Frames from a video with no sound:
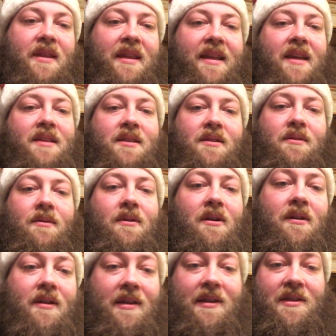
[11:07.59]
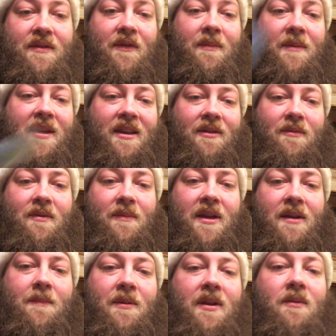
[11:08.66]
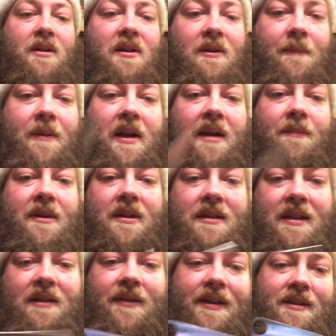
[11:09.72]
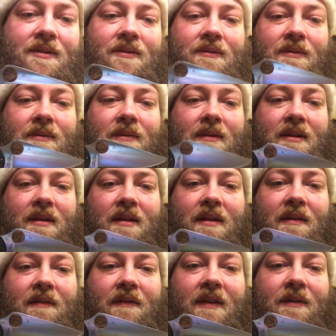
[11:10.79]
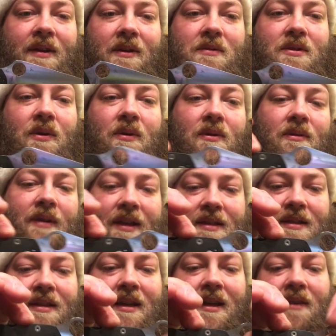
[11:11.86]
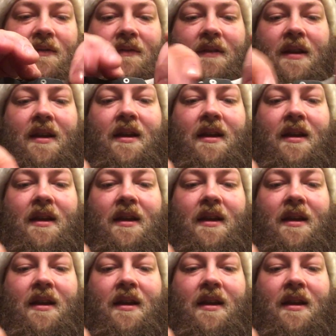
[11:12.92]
list, or at least for me, would be complete without the Paramilitary 2. A very notorious knife.